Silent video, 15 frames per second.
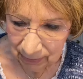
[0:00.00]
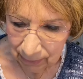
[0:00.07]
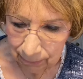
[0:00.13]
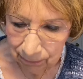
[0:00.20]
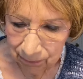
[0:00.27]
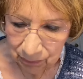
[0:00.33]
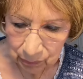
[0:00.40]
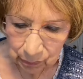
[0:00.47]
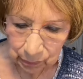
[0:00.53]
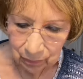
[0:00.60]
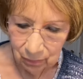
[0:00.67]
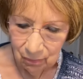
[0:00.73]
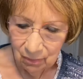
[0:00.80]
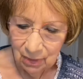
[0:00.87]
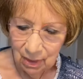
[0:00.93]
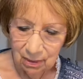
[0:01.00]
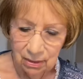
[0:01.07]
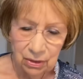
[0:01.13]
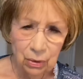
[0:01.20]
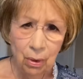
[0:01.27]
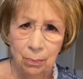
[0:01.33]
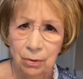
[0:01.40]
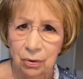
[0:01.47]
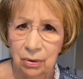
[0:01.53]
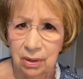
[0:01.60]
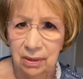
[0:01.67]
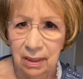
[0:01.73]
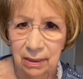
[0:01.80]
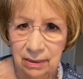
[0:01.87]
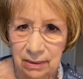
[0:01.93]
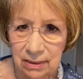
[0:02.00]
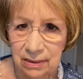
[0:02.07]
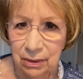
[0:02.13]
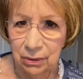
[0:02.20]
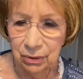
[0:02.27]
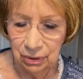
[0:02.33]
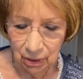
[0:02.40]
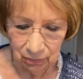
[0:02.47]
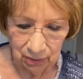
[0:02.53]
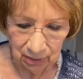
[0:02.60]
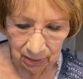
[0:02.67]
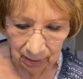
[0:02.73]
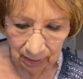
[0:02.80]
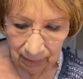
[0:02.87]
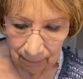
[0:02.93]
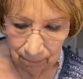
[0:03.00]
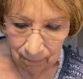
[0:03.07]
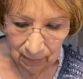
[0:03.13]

And so I'm looking at the Sarah Young today.